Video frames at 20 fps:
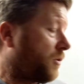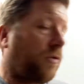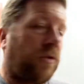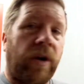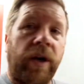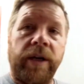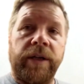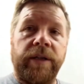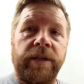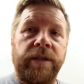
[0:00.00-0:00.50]

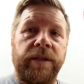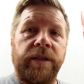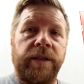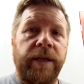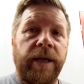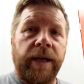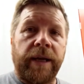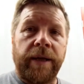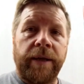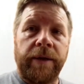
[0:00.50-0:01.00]
trainers
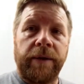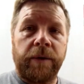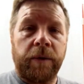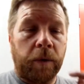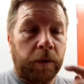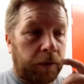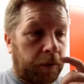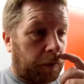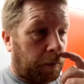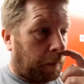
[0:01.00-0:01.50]
and that, and I've
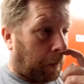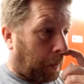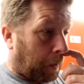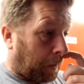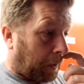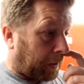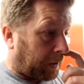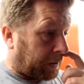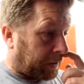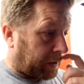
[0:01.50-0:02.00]
got some
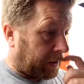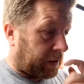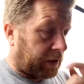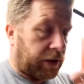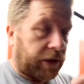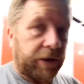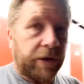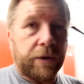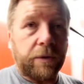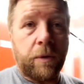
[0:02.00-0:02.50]
more listings
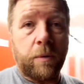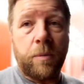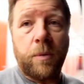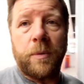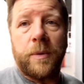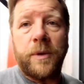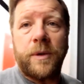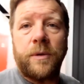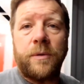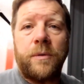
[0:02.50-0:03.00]
to do. I'll
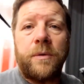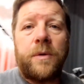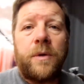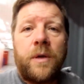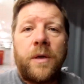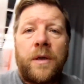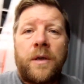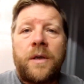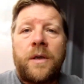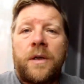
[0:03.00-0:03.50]
probably do
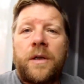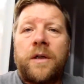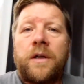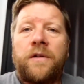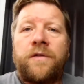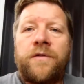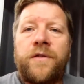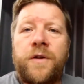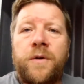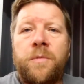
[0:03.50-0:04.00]

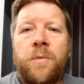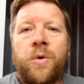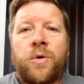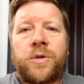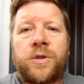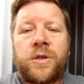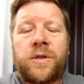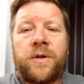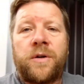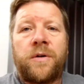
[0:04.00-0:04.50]
a few more
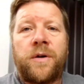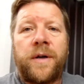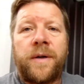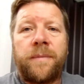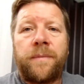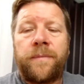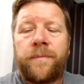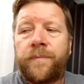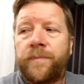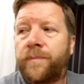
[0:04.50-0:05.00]
tonight.
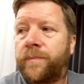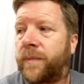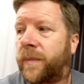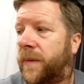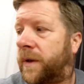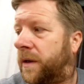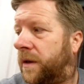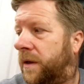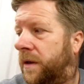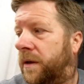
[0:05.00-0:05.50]

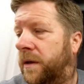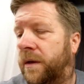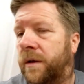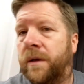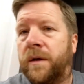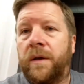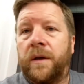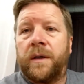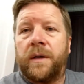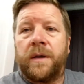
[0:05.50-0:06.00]

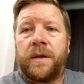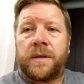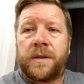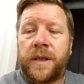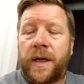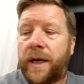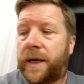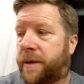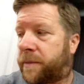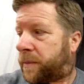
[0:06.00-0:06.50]
I
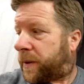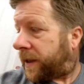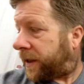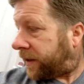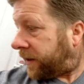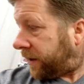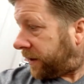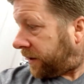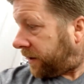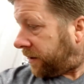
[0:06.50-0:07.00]
say I only
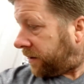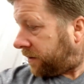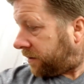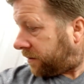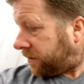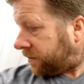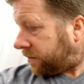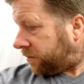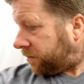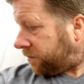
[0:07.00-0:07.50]
picked the
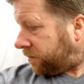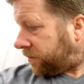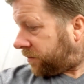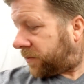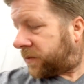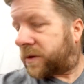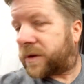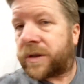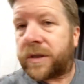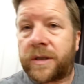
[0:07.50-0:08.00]

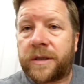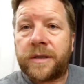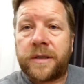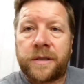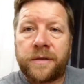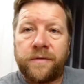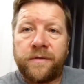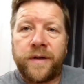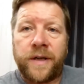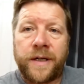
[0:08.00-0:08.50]

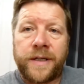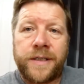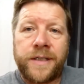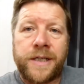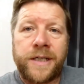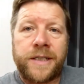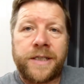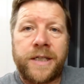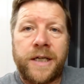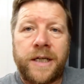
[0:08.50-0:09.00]

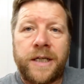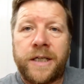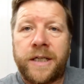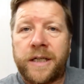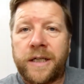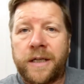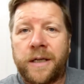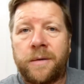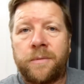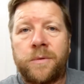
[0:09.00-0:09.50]
VHS telly
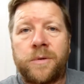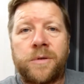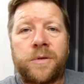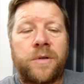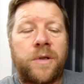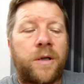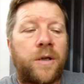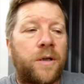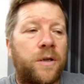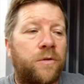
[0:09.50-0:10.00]
thing up
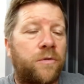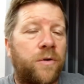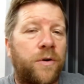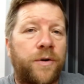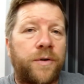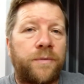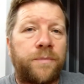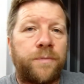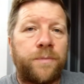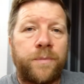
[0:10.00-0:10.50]
earlier
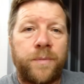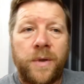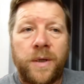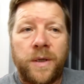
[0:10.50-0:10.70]
on and